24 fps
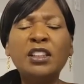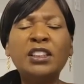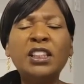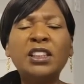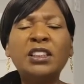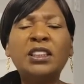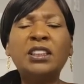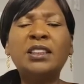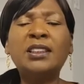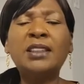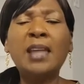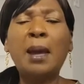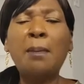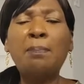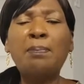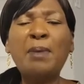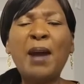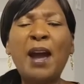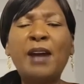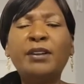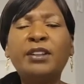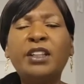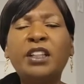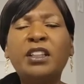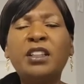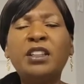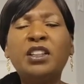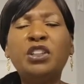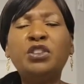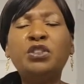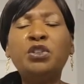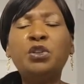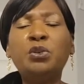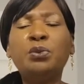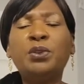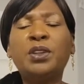to step out in
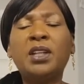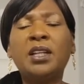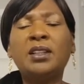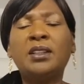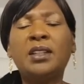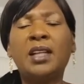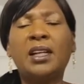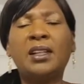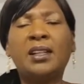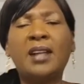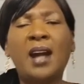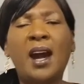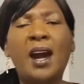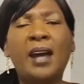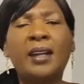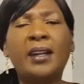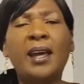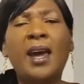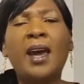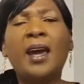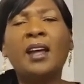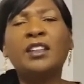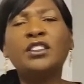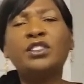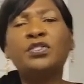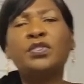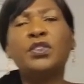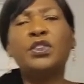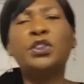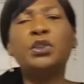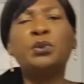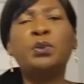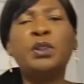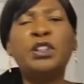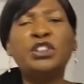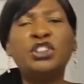the new thing that God has for
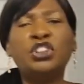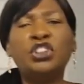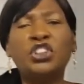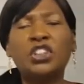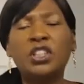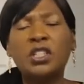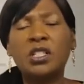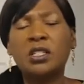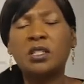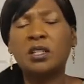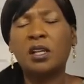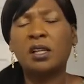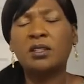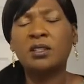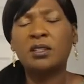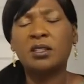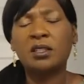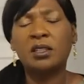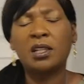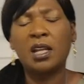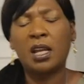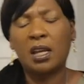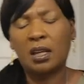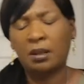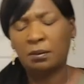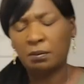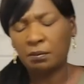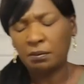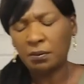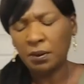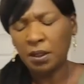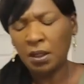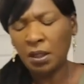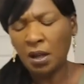you in Jesus' name.